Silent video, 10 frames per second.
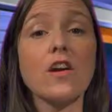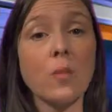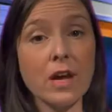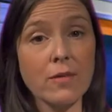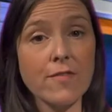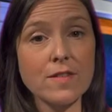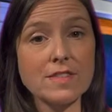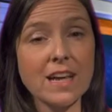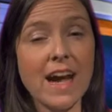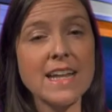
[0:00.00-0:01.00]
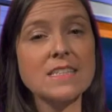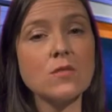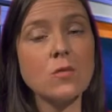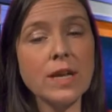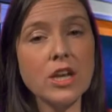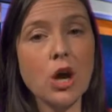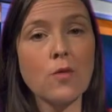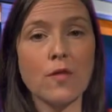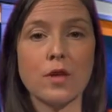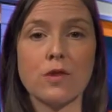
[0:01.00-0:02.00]
quick reference guide is a written
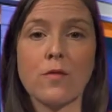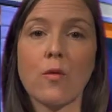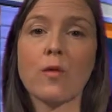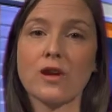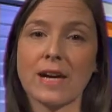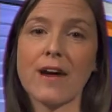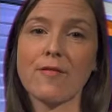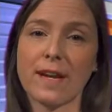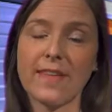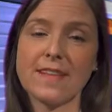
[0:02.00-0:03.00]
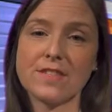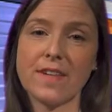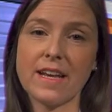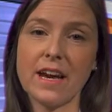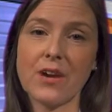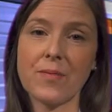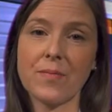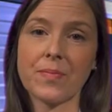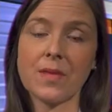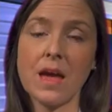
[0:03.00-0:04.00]
overview of what we are covering in this video,
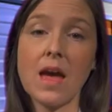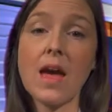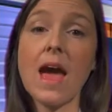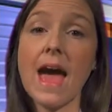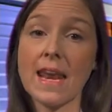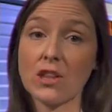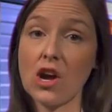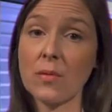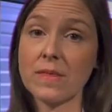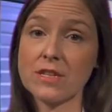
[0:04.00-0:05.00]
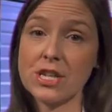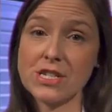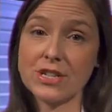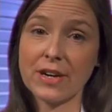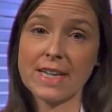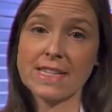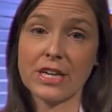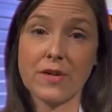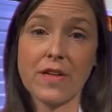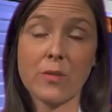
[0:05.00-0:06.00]
and along with the judging
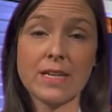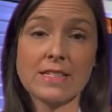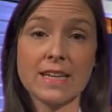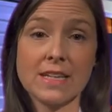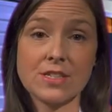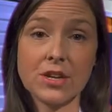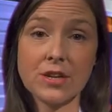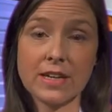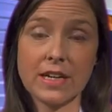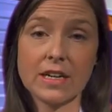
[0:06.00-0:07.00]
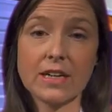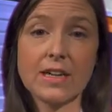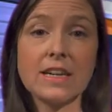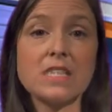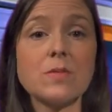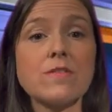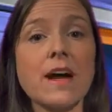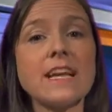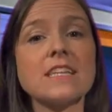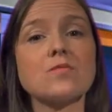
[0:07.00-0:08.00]
criteria that we discussed earlier, is
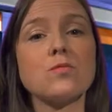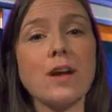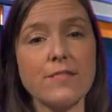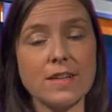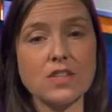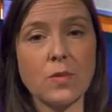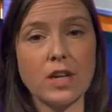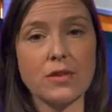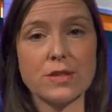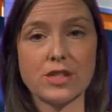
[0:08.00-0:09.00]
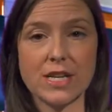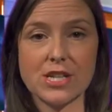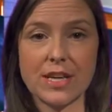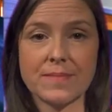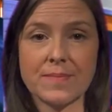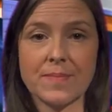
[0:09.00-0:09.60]
provided as reference while you are judging.